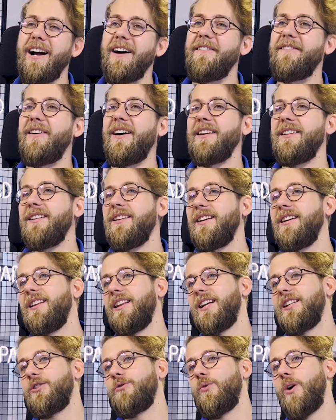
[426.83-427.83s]
Finally,
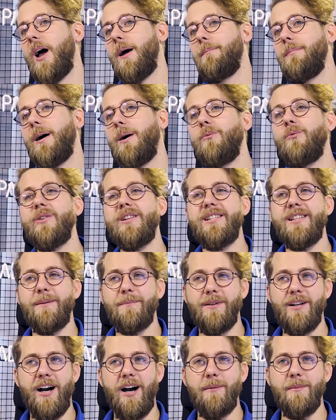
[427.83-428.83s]
let's wrap up with some
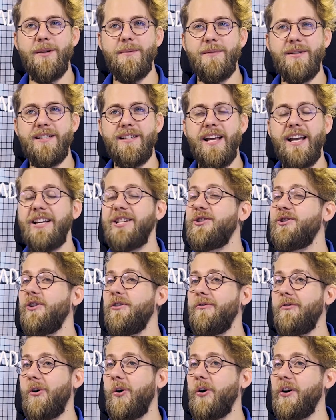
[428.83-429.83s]
common mistakes to
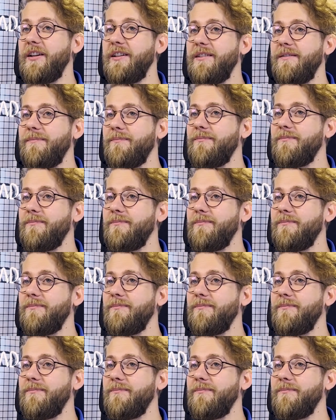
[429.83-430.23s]
avoid.